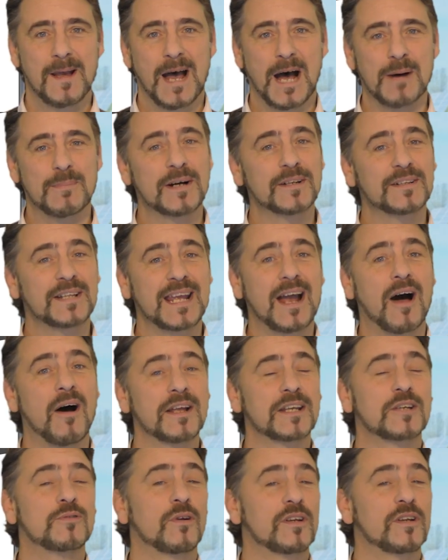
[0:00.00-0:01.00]
Among the
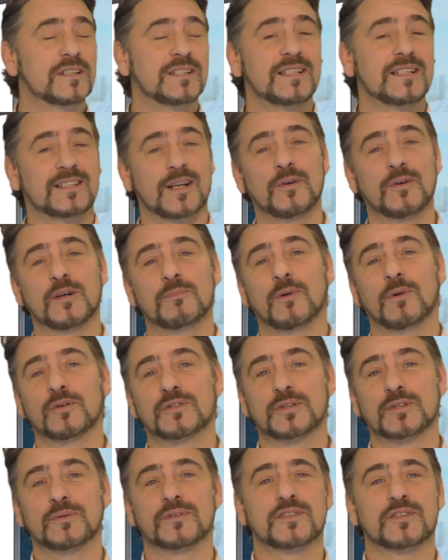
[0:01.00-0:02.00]
high-quality solar
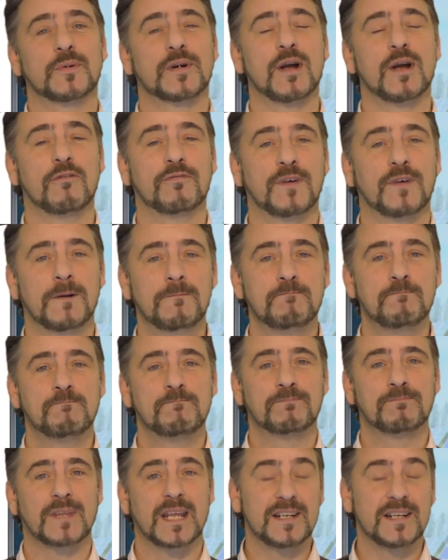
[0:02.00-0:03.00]
modules that we offer
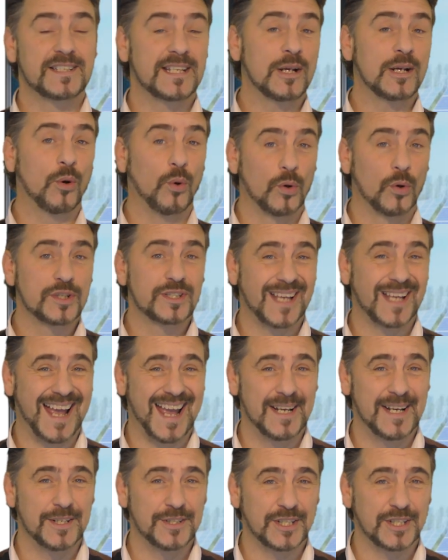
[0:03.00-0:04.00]
is the Austa
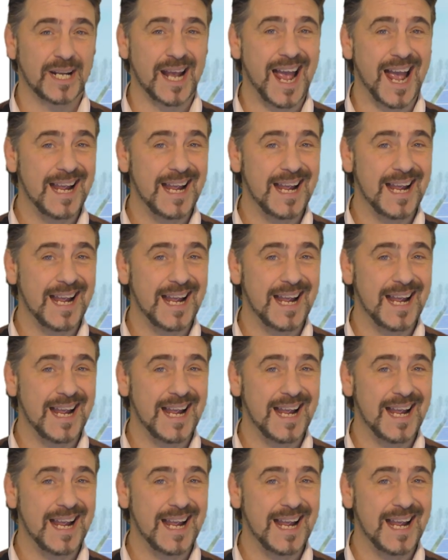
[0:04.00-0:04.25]
Energy